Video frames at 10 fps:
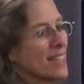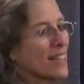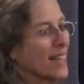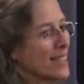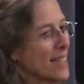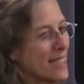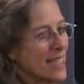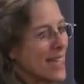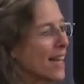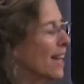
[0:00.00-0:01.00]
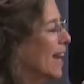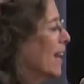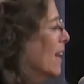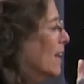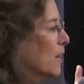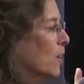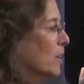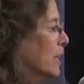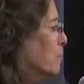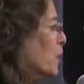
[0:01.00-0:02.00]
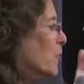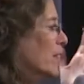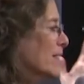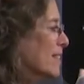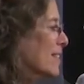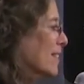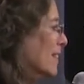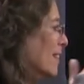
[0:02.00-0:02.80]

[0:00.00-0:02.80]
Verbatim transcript: is collecting DNA on all immigrants.